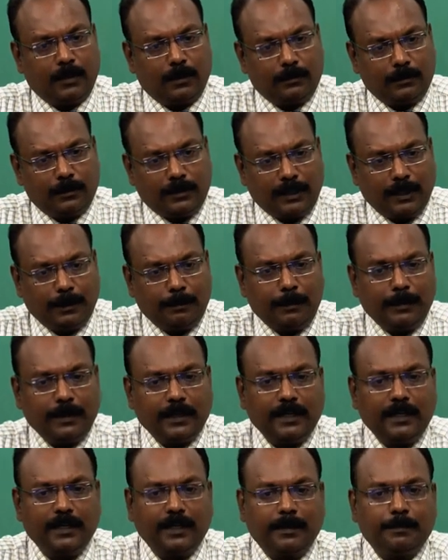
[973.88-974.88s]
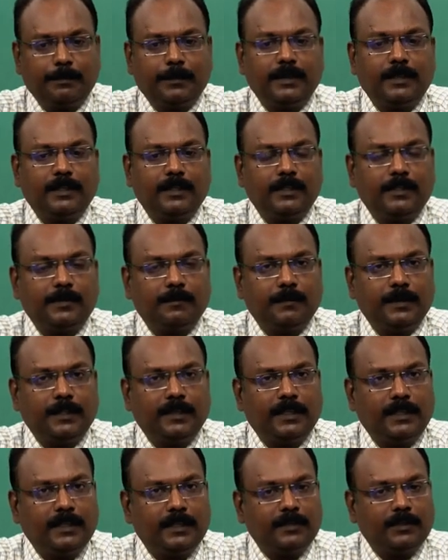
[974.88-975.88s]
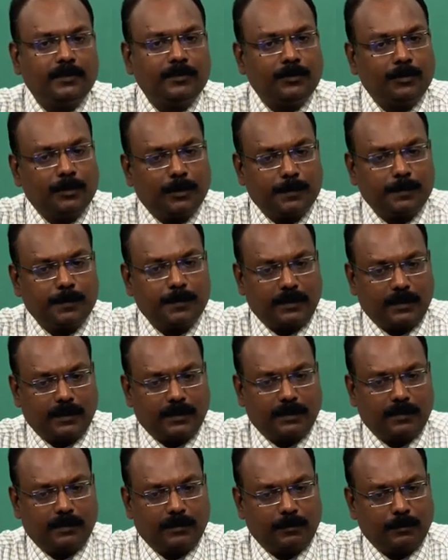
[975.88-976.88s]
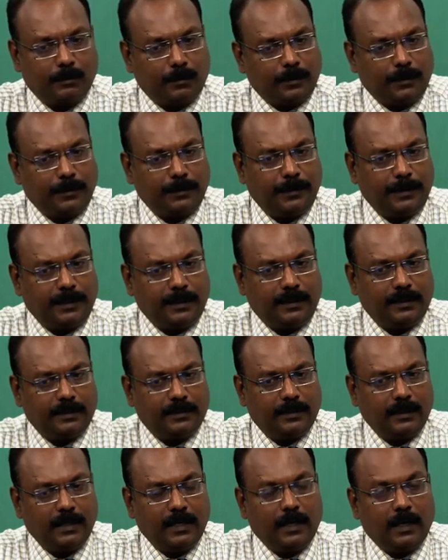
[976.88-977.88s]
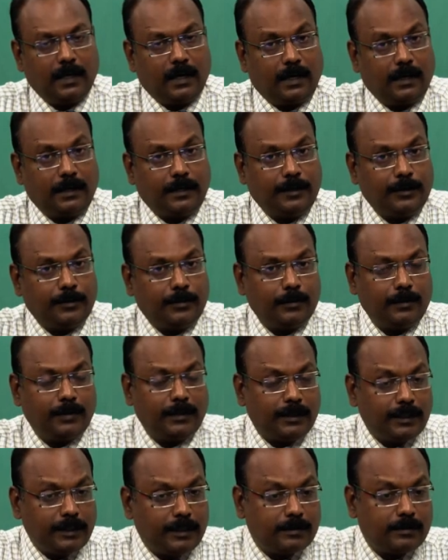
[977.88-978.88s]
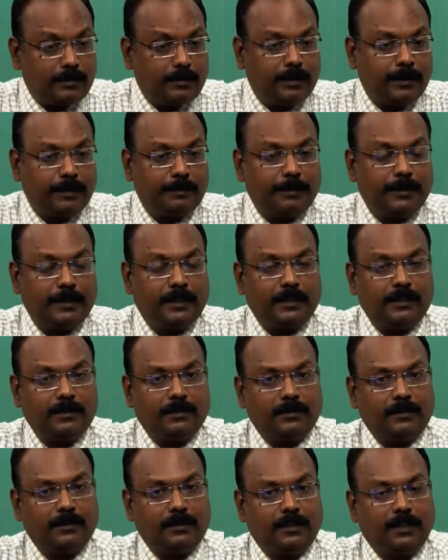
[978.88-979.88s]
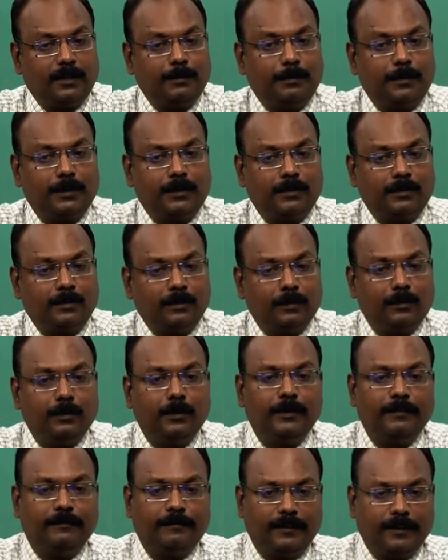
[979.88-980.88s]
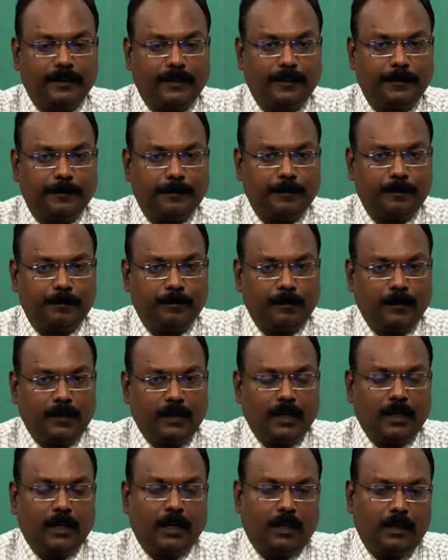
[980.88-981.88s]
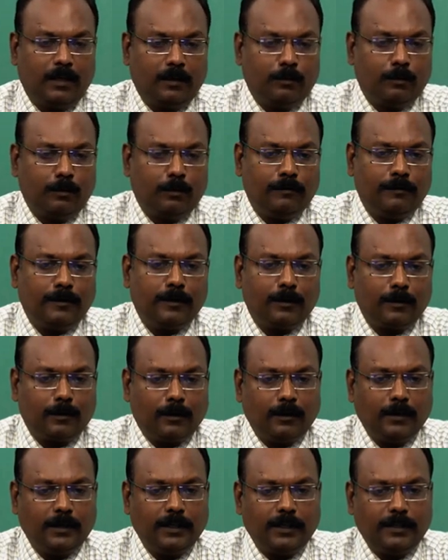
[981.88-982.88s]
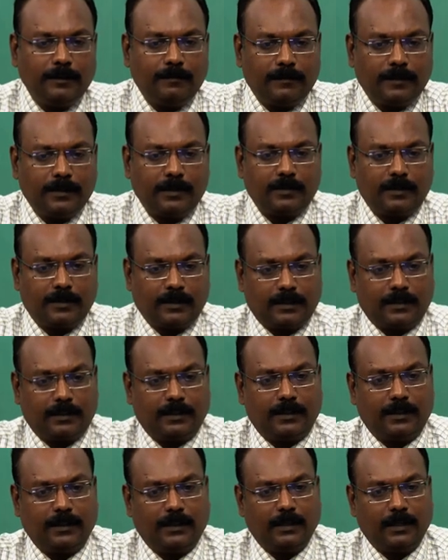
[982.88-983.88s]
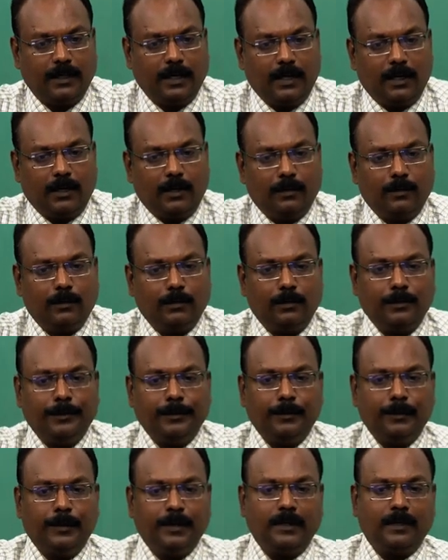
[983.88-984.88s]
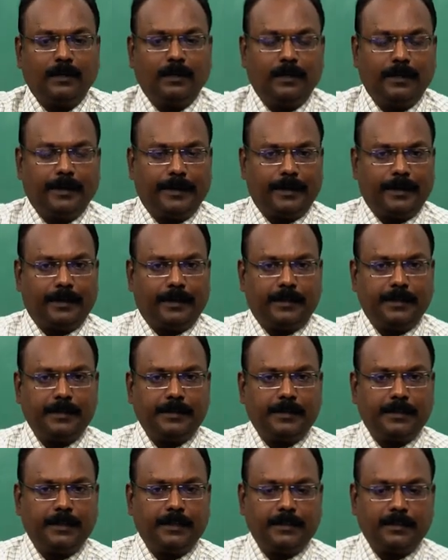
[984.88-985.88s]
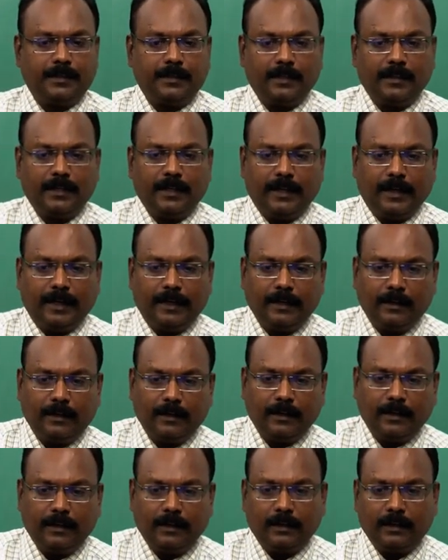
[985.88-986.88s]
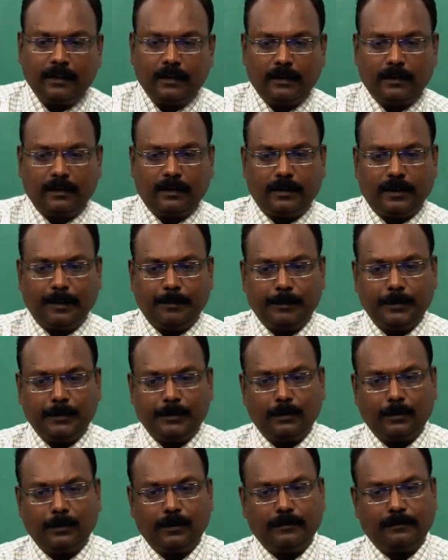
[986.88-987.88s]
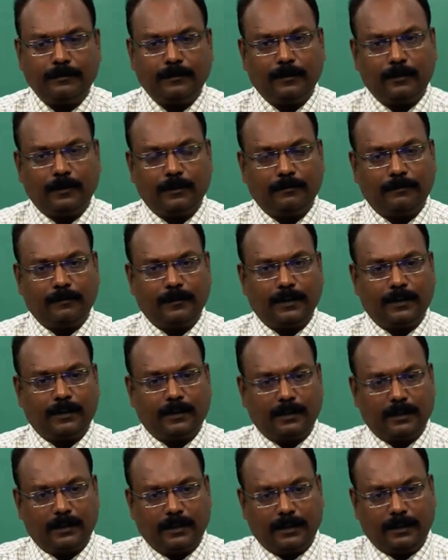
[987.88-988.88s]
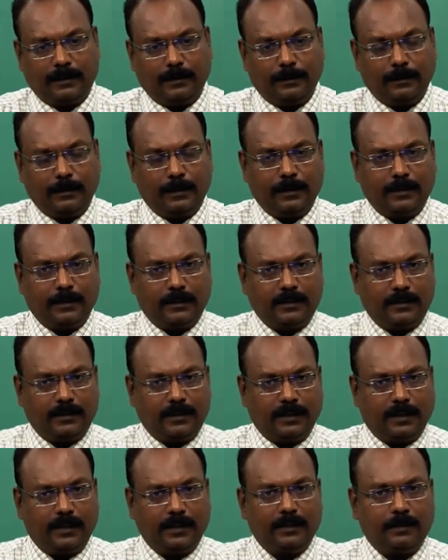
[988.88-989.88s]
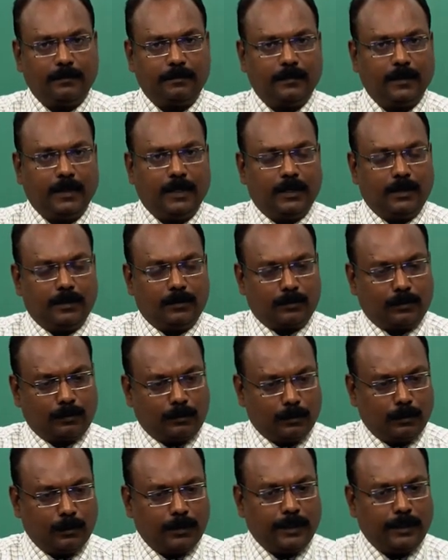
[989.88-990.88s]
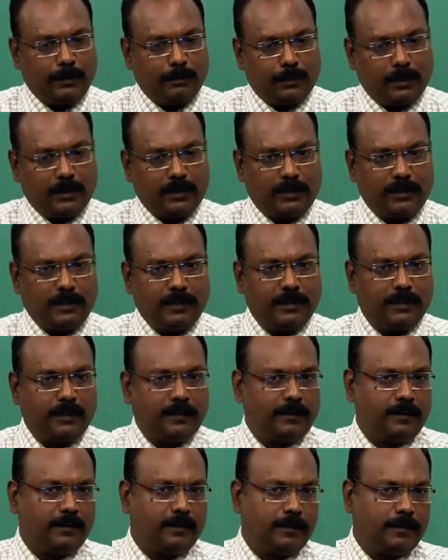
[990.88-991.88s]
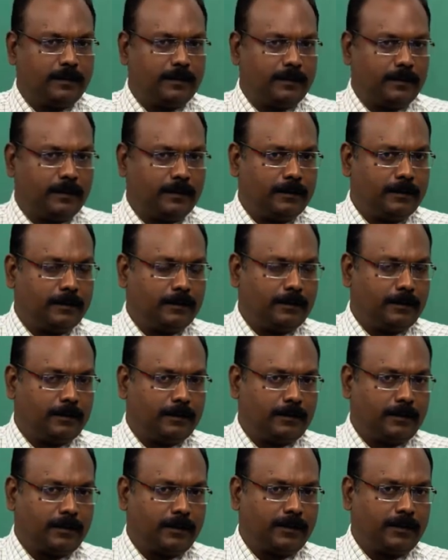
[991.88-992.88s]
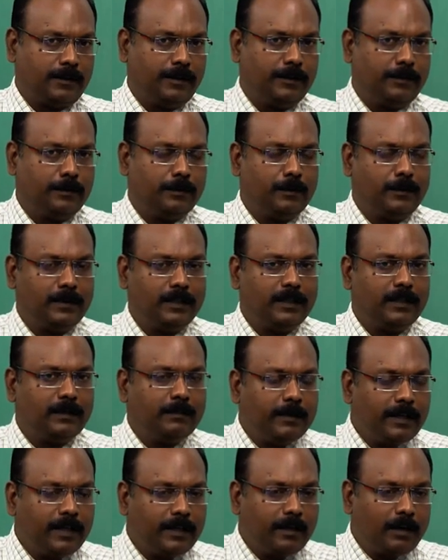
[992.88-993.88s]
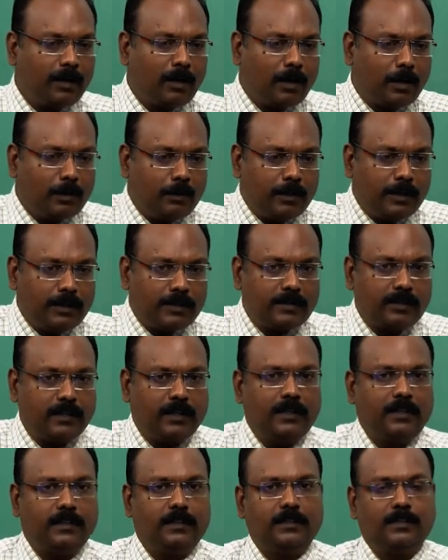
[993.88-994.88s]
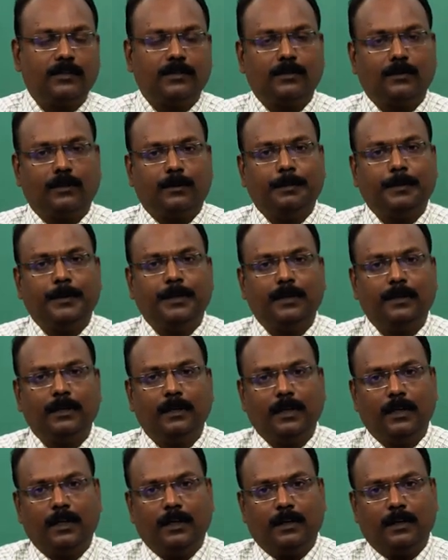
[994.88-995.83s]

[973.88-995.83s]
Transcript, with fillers: Now, Shilpa can empathize with his job stress, whatever it is, and Kishore needs to empathize on Shilpa's lonely feeling. And then go for cognitive restructuring. Now, you can restructure the entire episode of conflict that you can just tell them slowly once they are uh, uh, uh trusting you tell them like how they started stopping